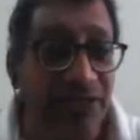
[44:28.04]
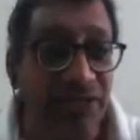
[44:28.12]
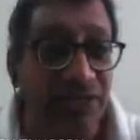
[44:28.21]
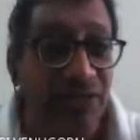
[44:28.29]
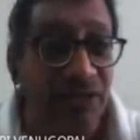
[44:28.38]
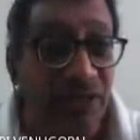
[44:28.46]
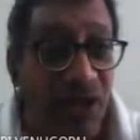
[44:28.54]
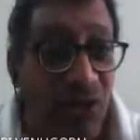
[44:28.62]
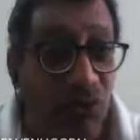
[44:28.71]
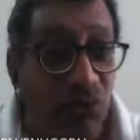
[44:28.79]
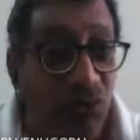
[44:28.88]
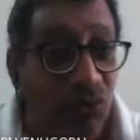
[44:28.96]
Change it.
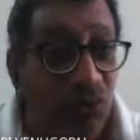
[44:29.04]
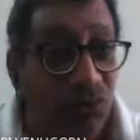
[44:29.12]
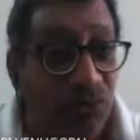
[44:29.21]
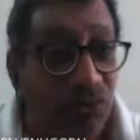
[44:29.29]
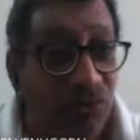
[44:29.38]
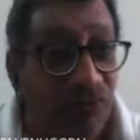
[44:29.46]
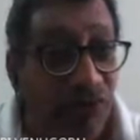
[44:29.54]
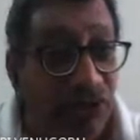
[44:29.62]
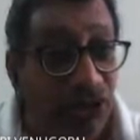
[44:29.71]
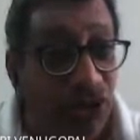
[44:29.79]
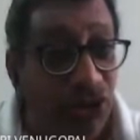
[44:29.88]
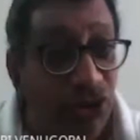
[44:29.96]
Now
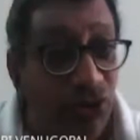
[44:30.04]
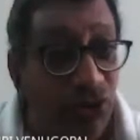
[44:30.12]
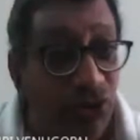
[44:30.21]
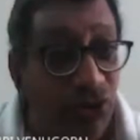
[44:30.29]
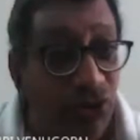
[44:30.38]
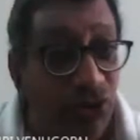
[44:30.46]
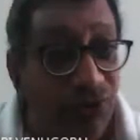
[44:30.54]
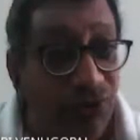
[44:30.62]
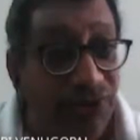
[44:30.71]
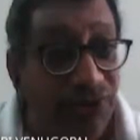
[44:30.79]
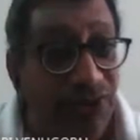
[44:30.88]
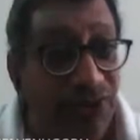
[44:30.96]
for the new system,
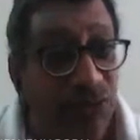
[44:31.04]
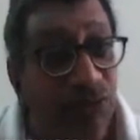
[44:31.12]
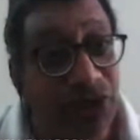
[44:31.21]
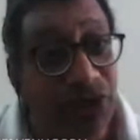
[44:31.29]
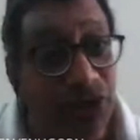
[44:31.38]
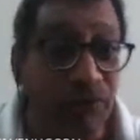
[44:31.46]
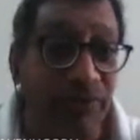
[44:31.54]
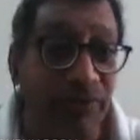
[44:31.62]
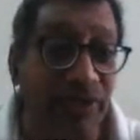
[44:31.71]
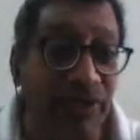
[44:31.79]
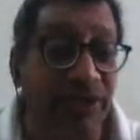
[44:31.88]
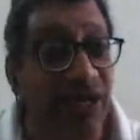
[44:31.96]
22 minutes in
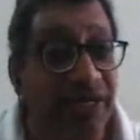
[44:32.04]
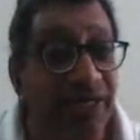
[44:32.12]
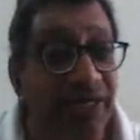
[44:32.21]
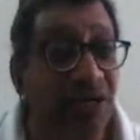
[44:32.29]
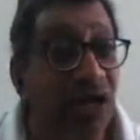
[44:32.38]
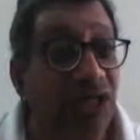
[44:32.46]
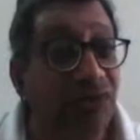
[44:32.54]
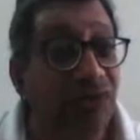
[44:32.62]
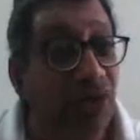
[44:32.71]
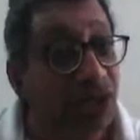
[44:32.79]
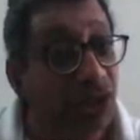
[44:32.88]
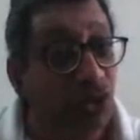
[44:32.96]
the line and
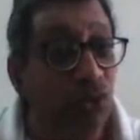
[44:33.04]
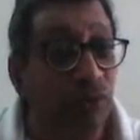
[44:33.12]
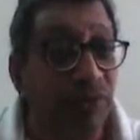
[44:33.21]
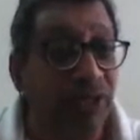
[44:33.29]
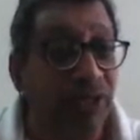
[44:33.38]
42